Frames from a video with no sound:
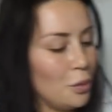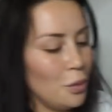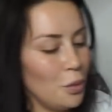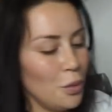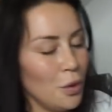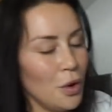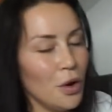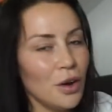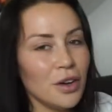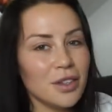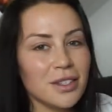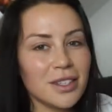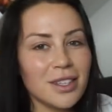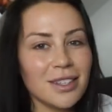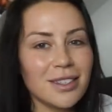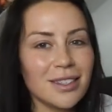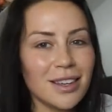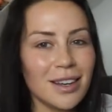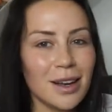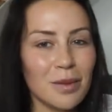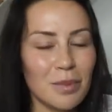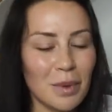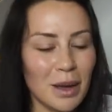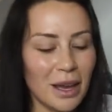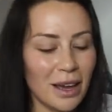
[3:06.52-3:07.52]
What is
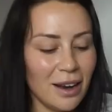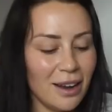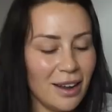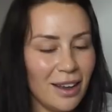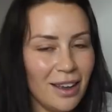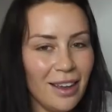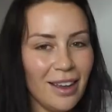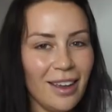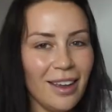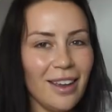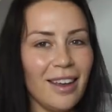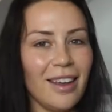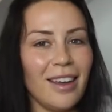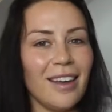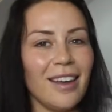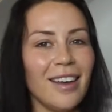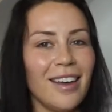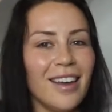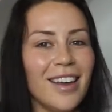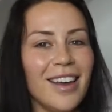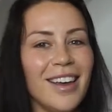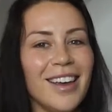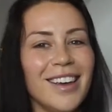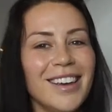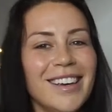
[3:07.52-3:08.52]
going to be in here?